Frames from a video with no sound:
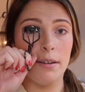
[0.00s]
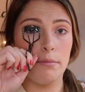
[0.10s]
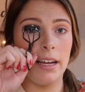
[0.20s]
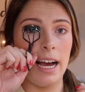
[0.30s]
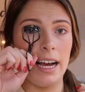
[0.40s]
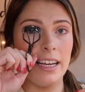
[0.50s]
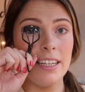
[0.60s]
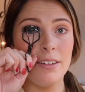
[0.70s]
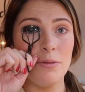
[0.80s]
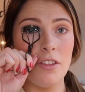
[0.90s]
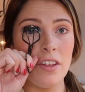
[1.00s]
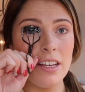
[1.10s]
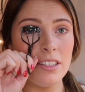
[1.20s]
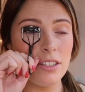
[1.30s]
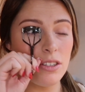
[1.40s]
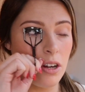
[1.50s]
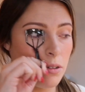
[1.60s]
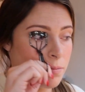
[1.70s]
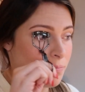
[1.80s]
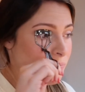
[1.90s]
my eye with this. So